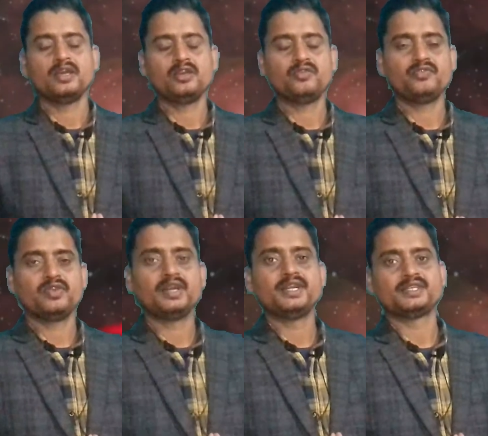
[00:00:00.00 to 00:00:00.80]
If
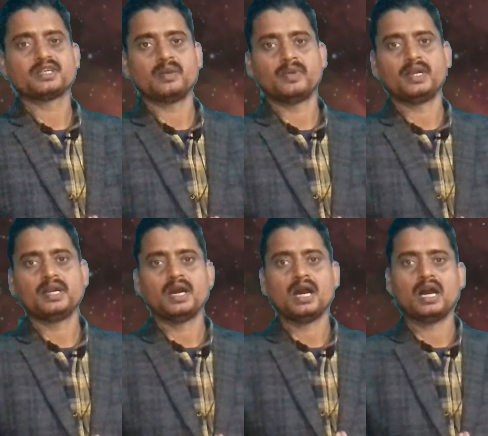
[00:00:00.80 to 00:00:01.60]
we
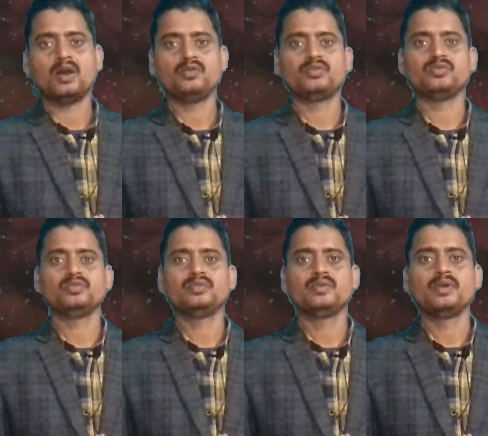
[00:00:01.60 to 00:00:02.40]
discovered how to